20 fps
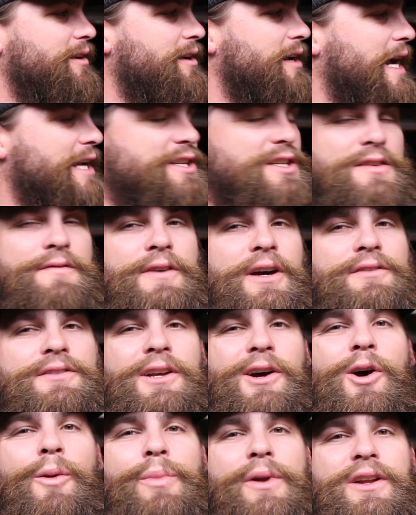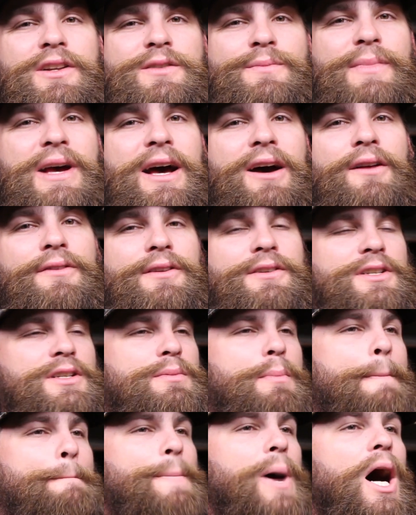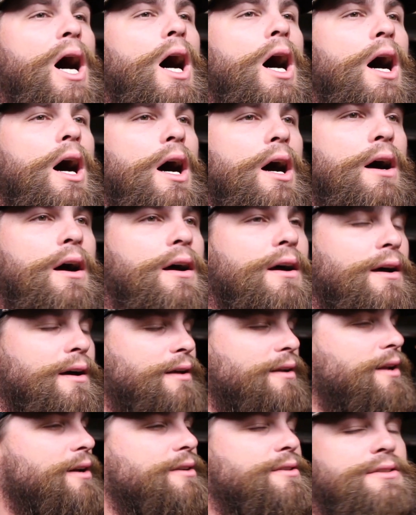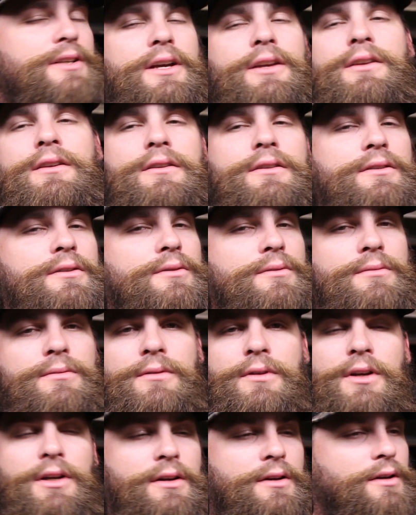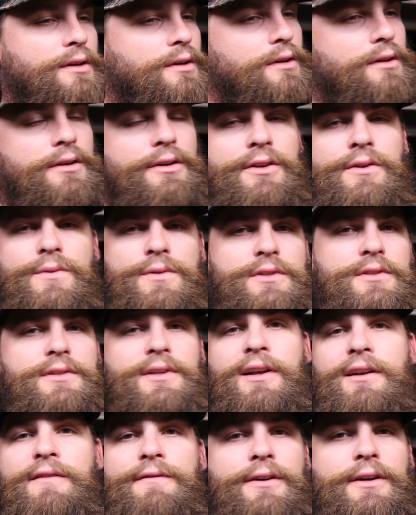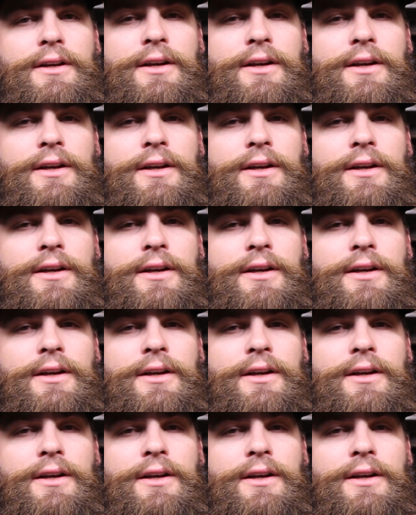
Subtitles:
I just felt it open its mouth and just puff. I was like, you son of a